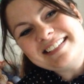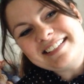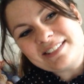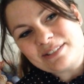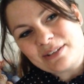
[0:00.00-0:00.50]

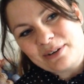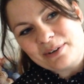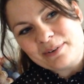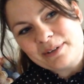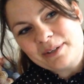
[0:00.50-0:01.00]

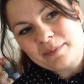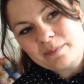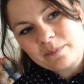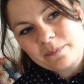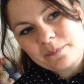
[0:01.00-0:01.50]
So,
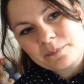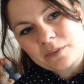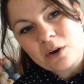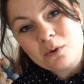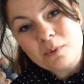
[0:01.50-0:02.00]

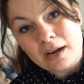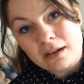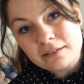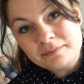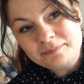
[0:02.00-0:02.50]
oh
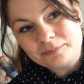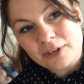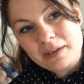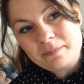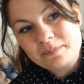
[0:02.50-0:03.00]
well,
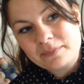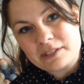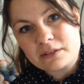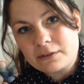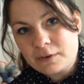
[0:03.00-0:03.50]
right?
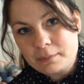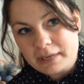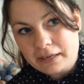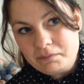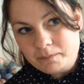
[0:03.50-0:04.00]
These are for
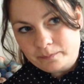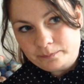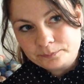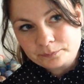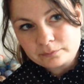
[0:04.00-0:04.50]
me.
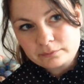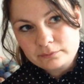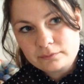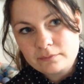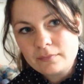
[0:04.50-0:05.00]

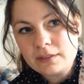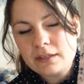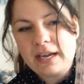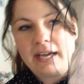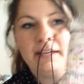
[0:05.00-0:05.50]

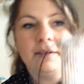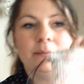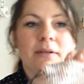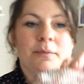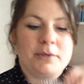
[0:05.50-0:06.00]
I
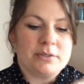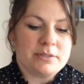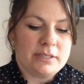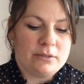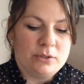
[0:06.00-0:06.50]
am a
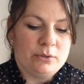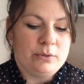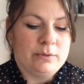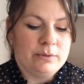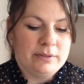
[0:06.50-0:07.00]
person
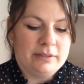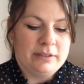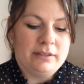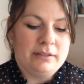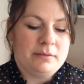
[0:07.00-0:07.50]
who,
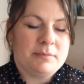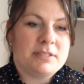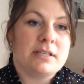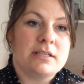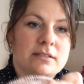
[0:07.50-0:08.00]

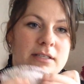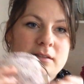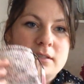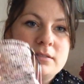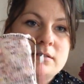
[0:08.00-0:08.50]
mistakes
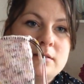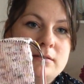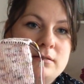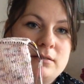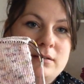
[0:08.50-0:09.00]
like this